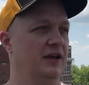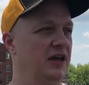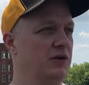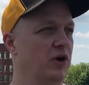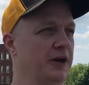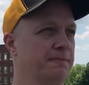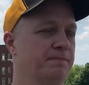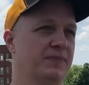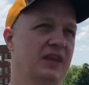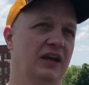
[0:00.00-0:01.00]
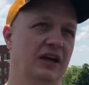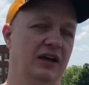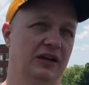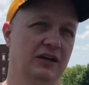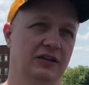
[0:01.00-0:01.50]
Anyway,
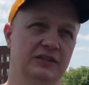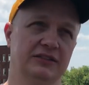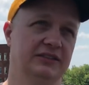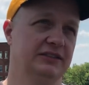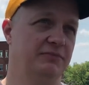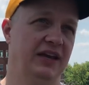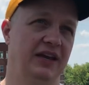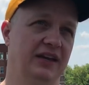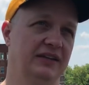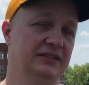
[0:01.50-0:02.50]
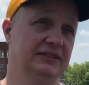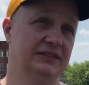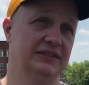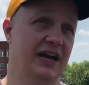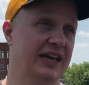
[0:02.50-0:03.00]
uh, man,
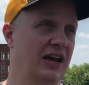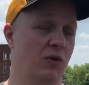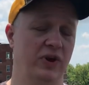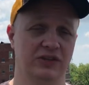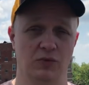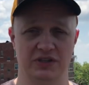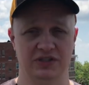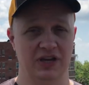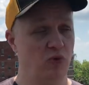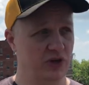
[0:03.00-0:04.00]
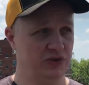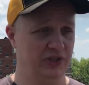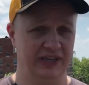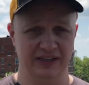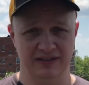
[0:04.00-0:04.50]
oh, I cannot wait to watch it. I'm gonna watch it
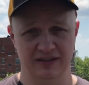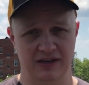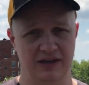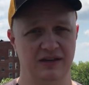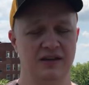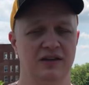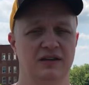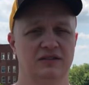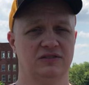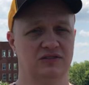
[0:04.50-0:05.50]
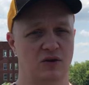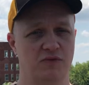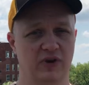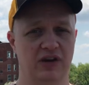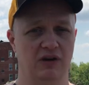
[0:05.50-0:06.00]
with the kids tonight. So
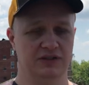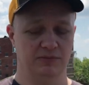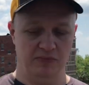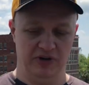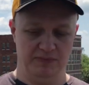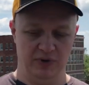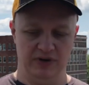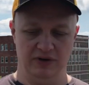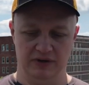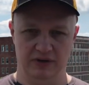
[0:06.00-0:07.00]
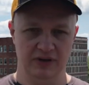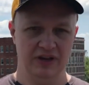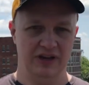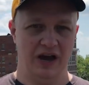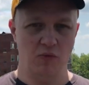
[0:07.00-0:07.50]
freaking awesome! I'm gonna put it on the.
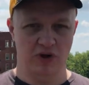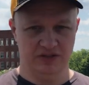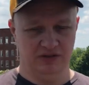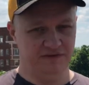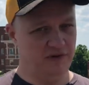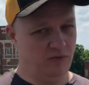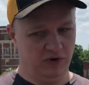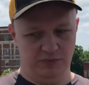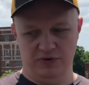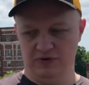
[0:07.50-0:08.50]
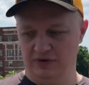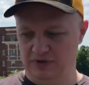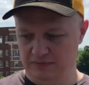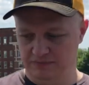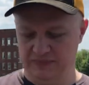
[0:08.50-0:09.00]
I watched it on the phone. We're gonna put it
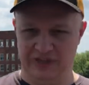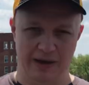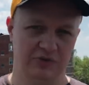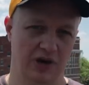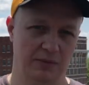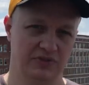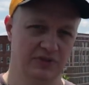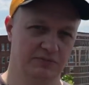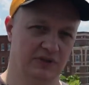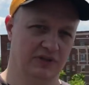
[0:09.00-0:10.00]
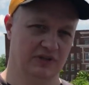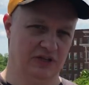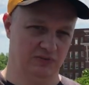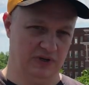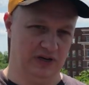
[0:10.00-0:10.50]
on a laptop or something because
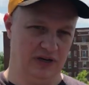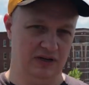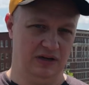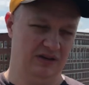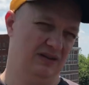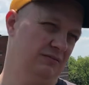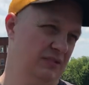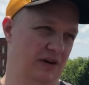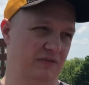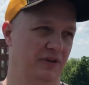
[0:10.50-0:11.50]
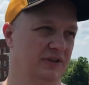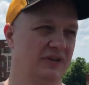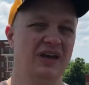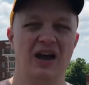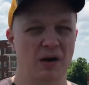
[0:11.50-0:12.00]
that's what I gotta do have all
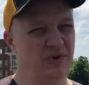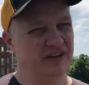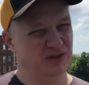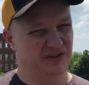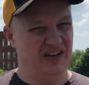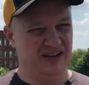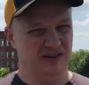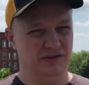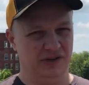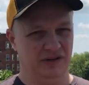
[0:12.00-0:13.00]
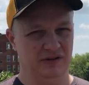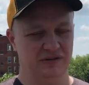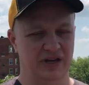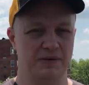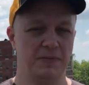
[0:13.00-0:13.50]
the, I'm not too technical, y'all
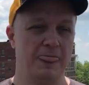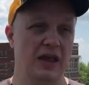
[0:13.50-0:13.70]
know that.